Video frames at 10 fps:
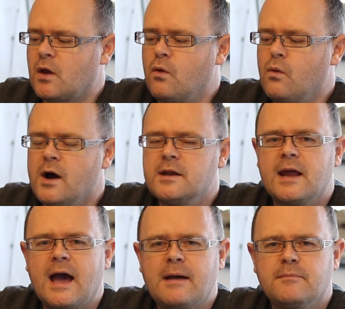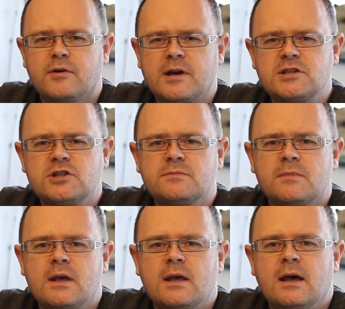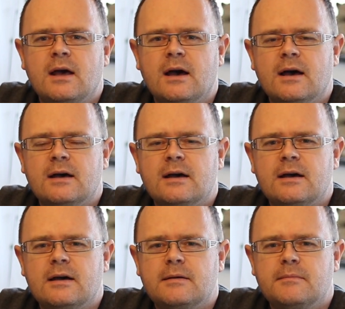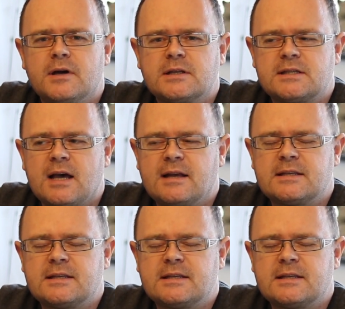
1 amperage, but I